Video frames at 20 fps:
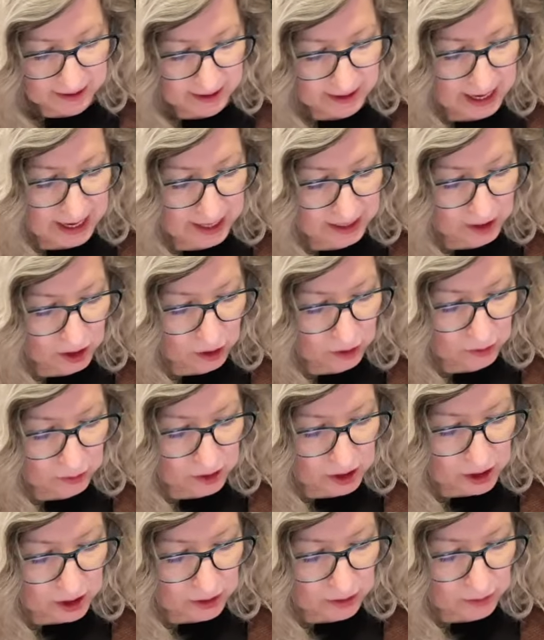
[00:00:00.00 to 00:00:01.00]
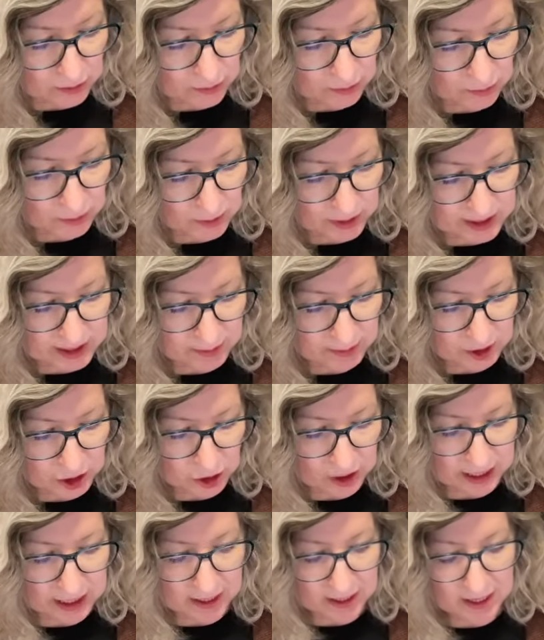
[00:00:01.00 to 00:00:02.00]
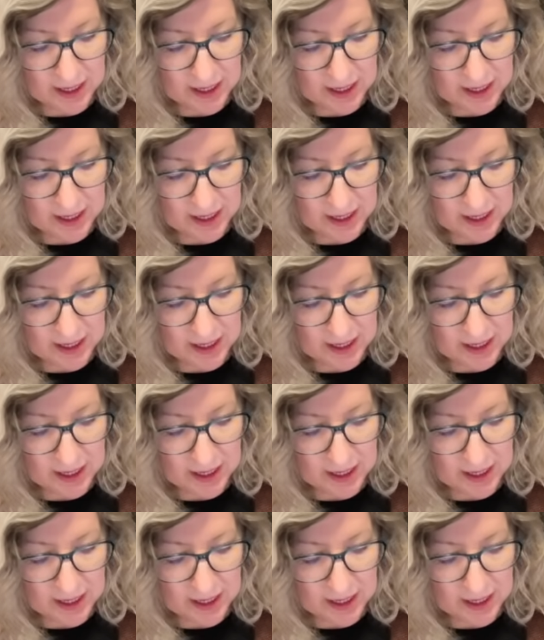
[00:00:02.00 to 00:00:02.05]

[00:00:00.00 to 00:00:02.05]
and go to symmetry.